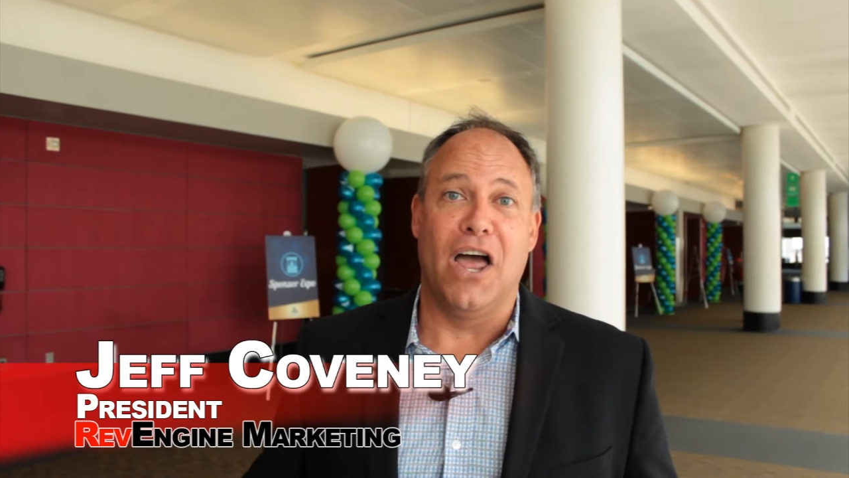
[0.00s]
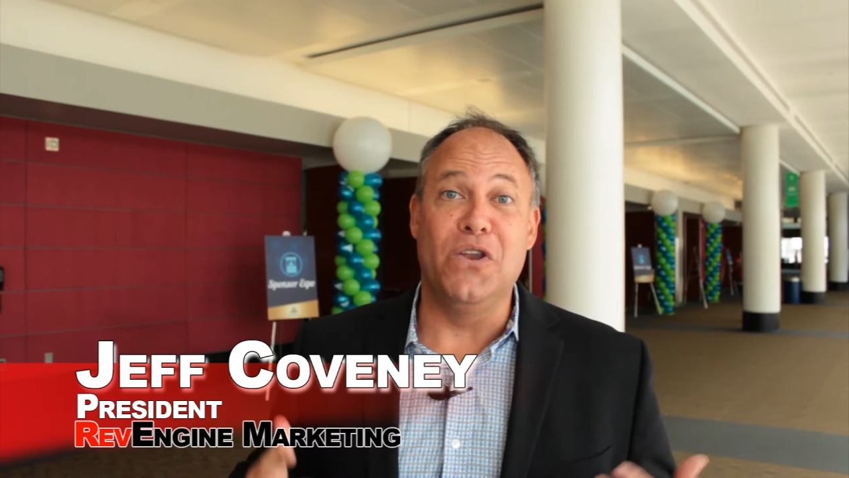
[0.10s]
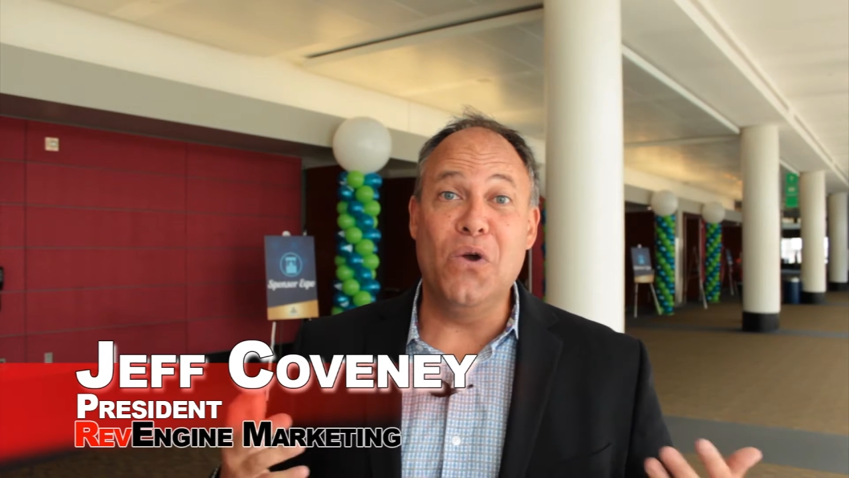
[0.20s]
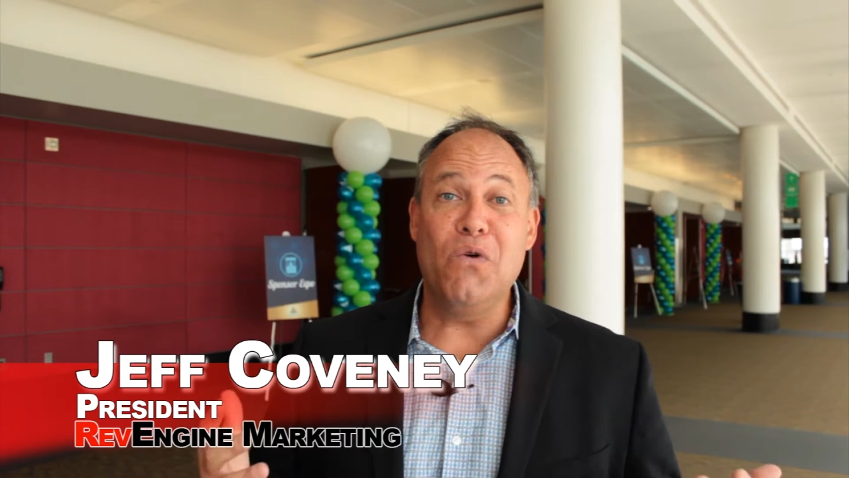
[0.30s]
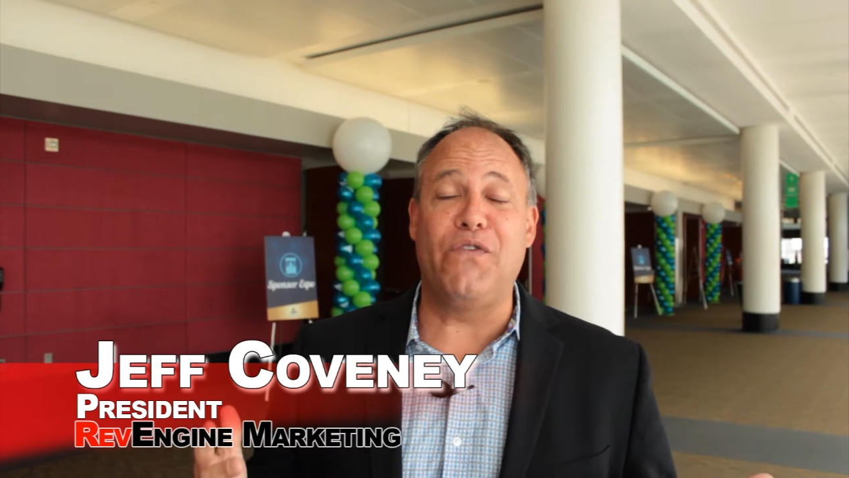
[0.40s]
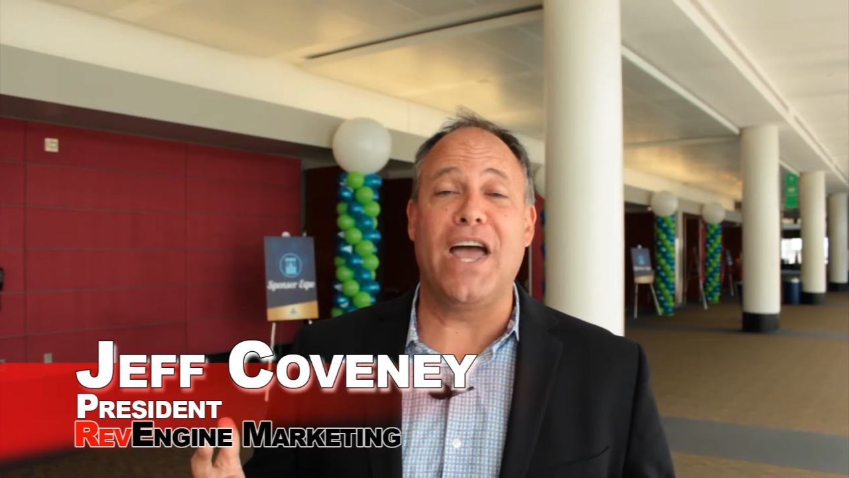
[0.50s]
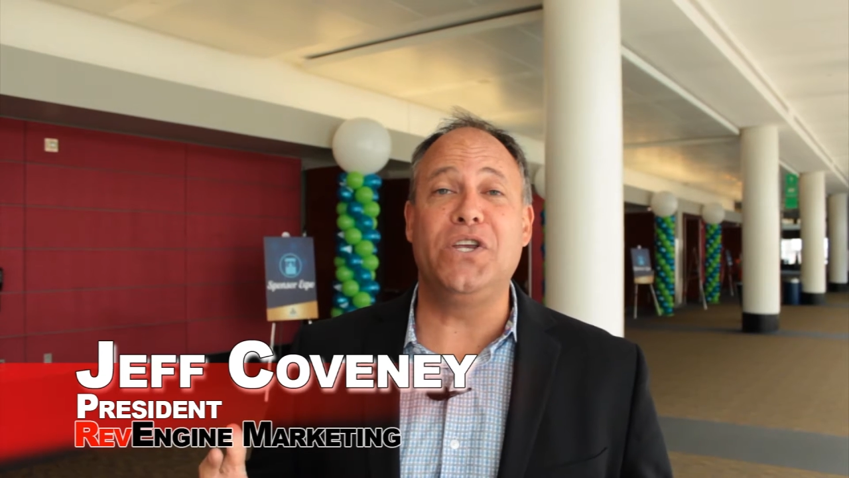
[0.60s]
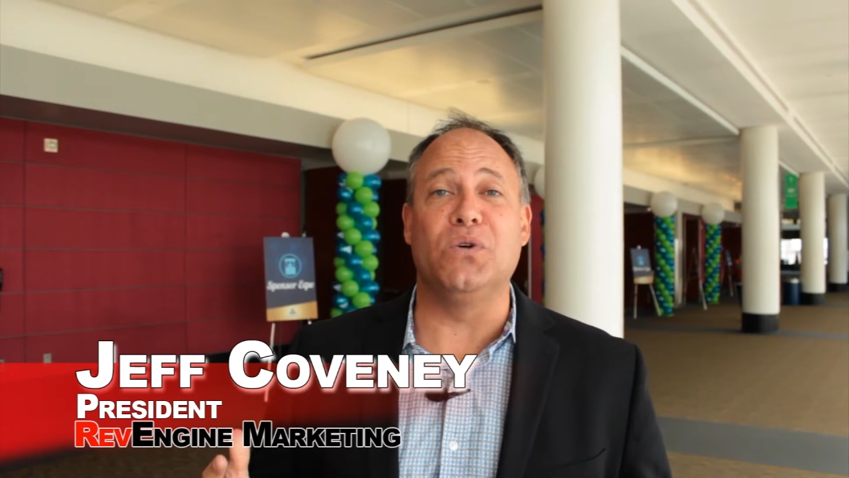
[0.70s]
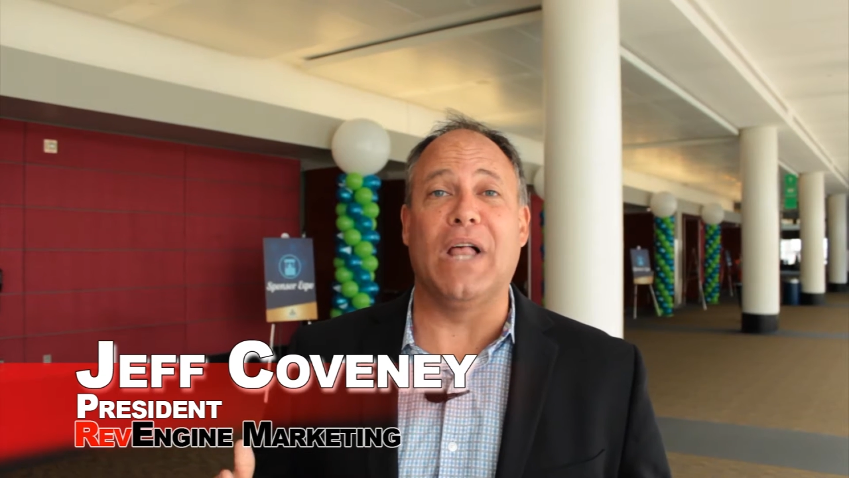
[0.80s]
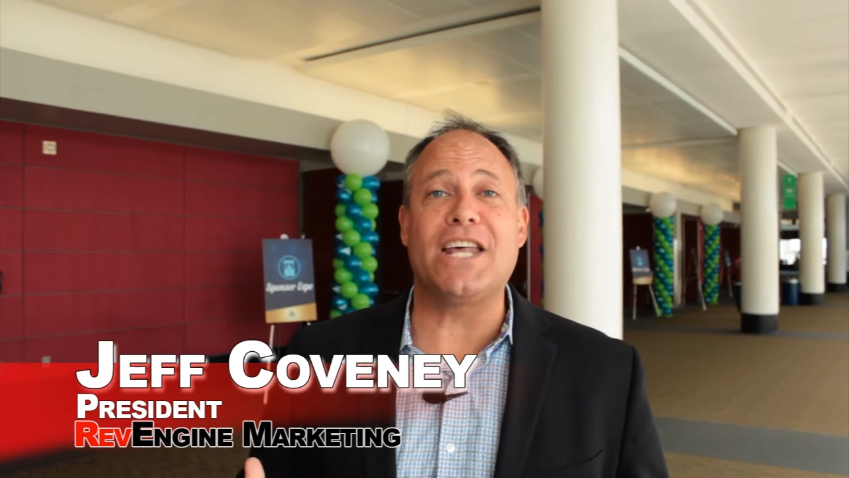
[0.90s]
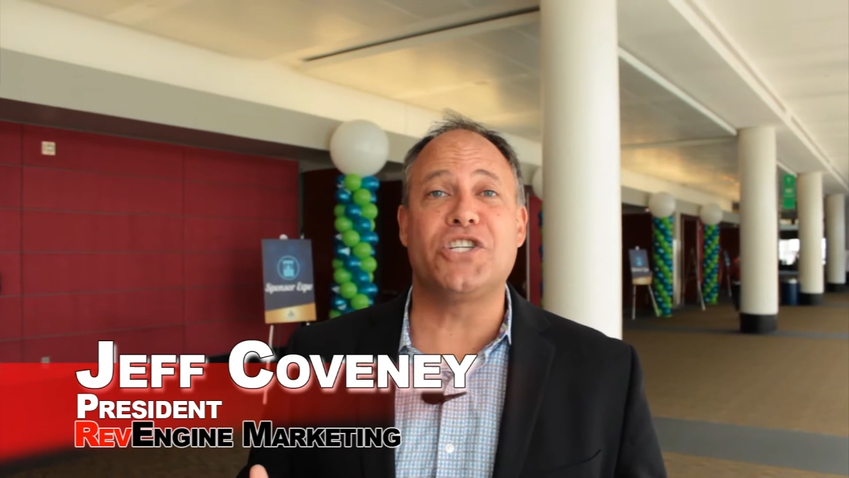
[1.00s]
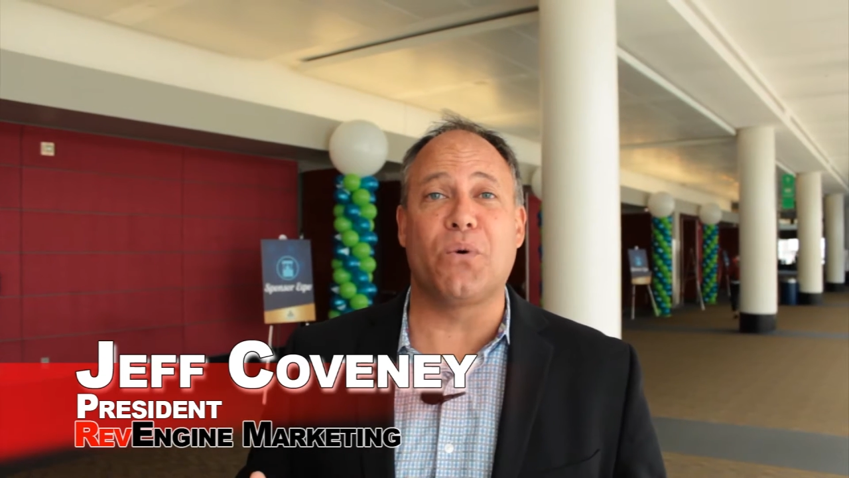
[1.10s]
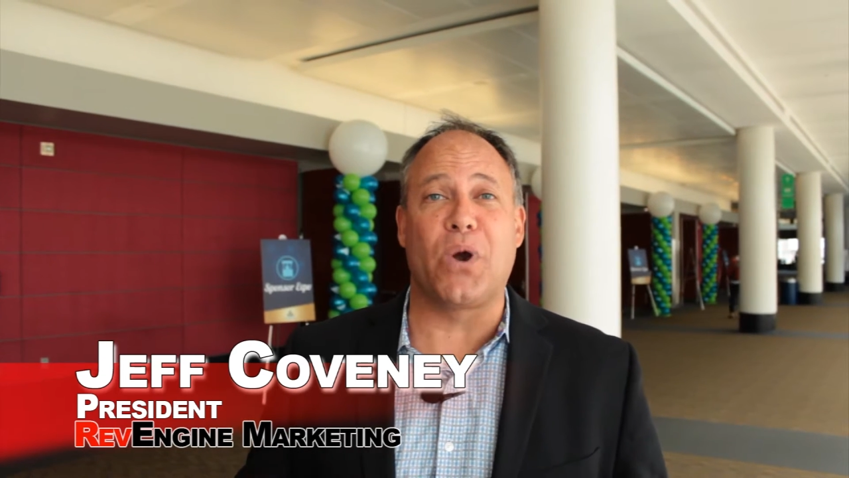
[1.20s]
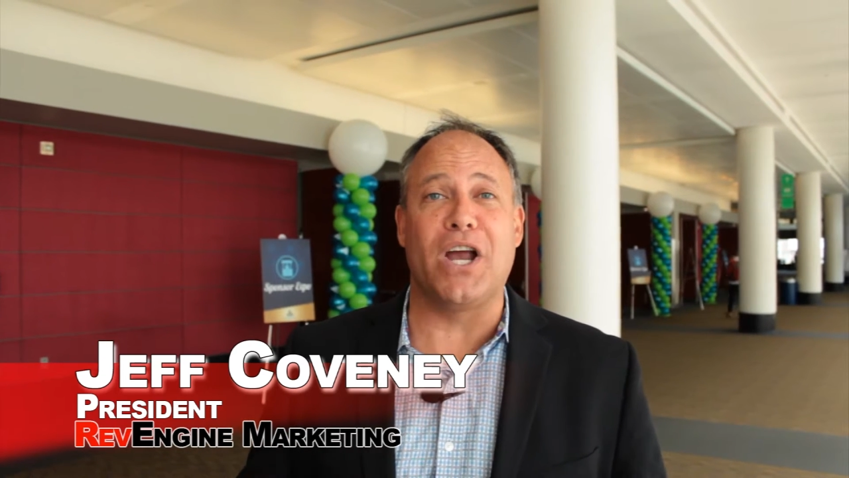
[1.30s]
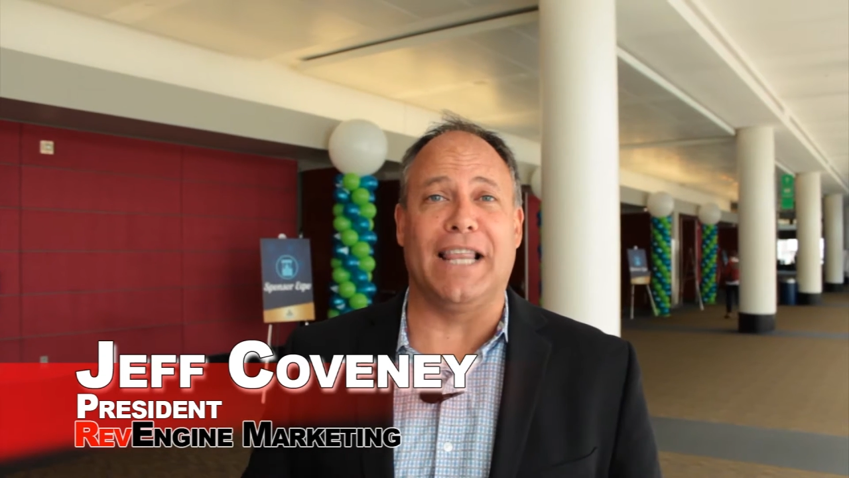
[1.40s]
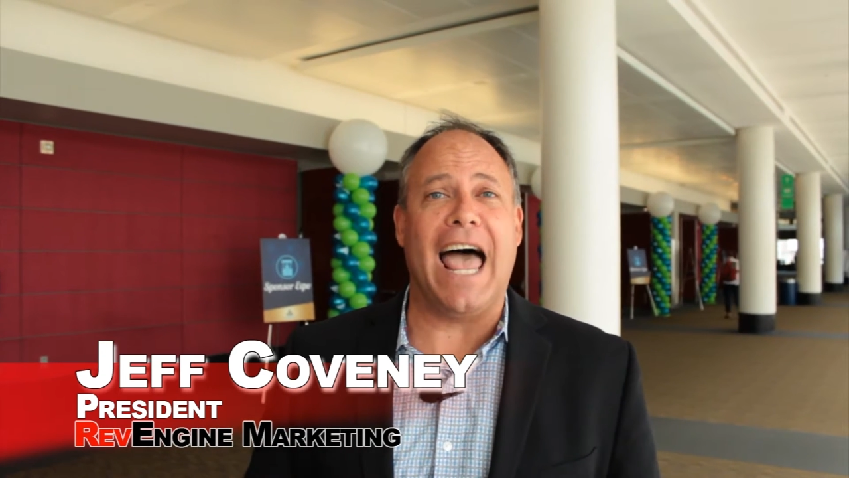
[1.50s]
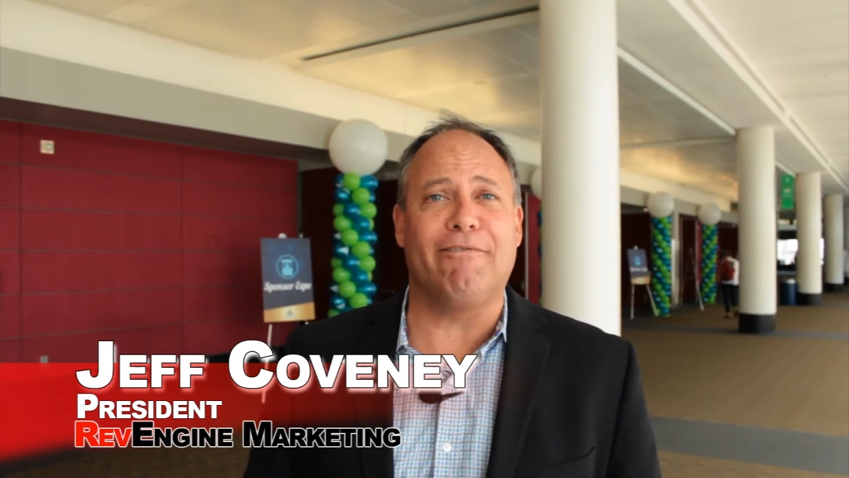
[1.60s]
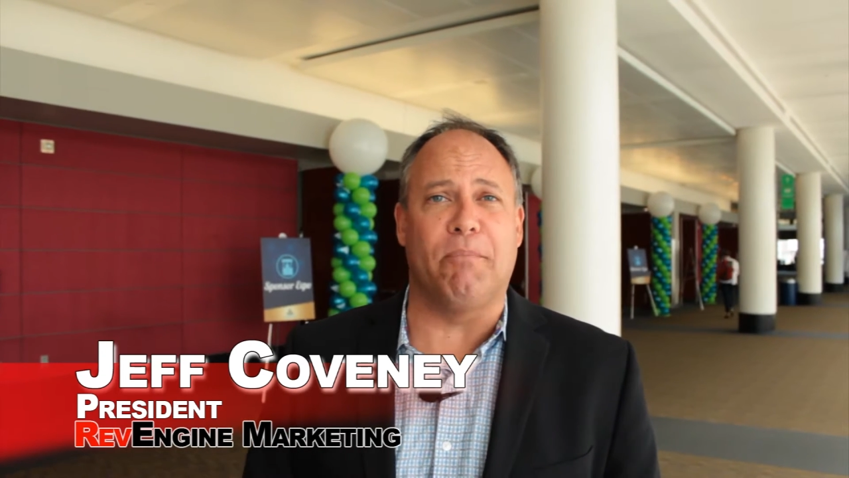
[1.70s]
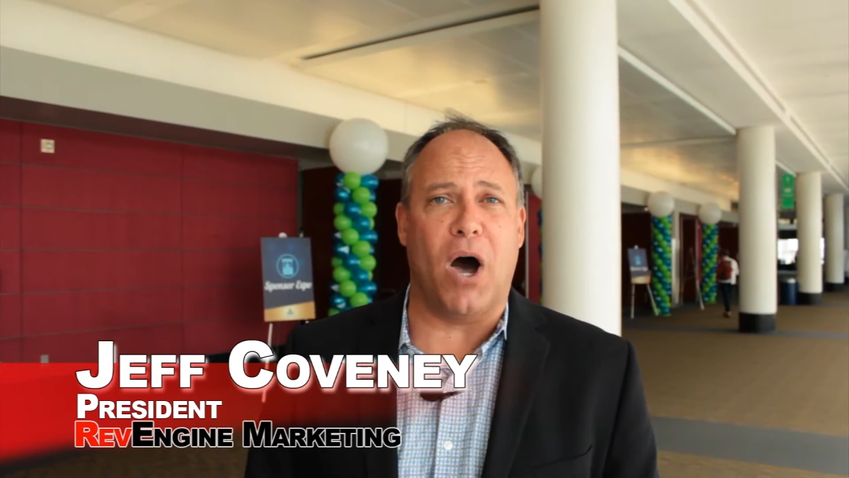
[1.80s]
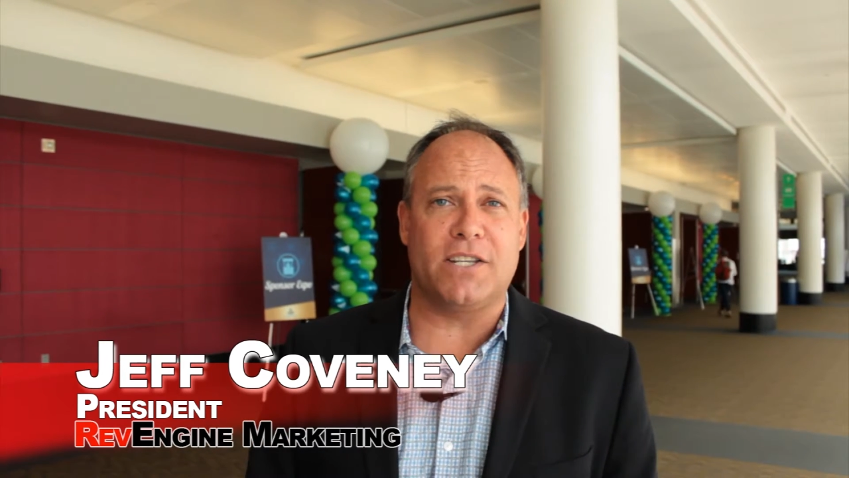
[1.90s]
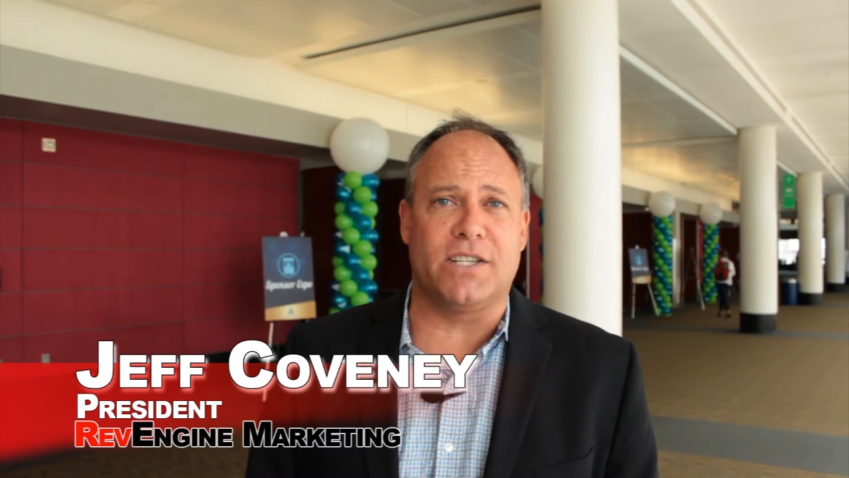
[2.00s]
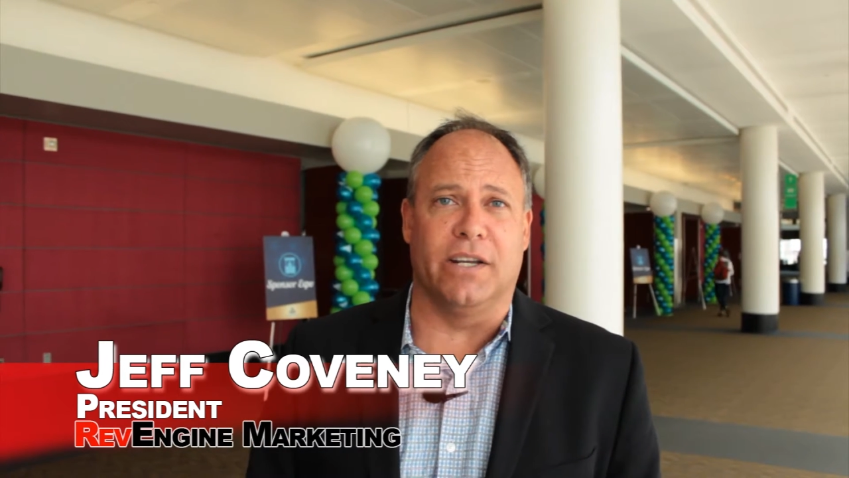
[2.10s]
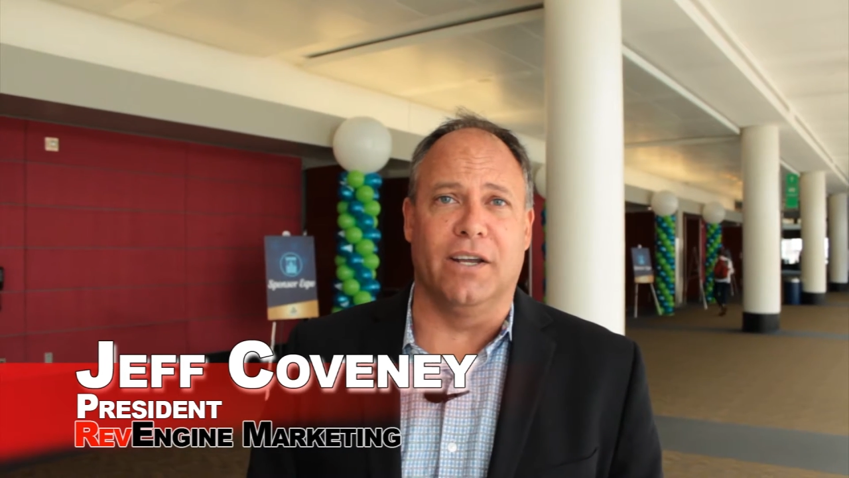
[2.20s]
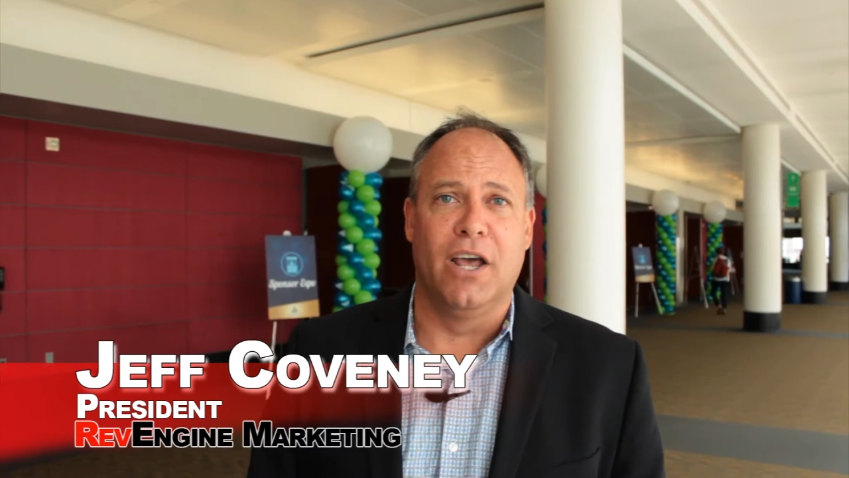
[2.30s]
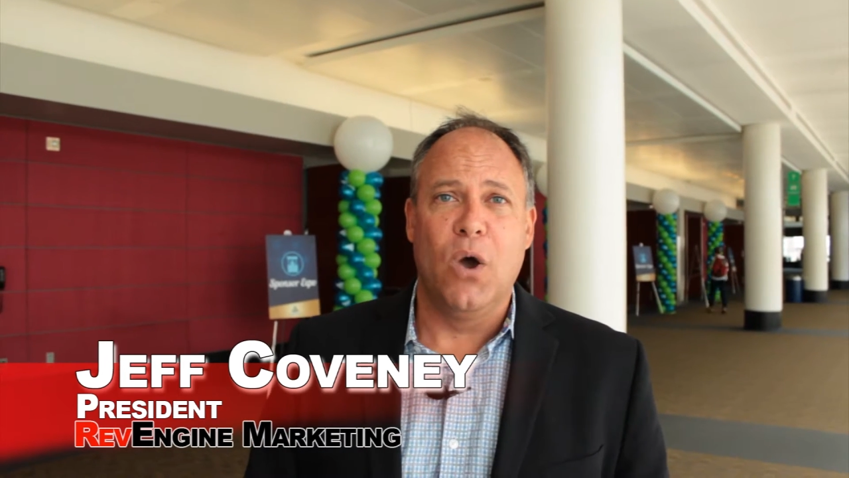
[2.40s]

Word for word: new venue. Last year we are at Laugh Boston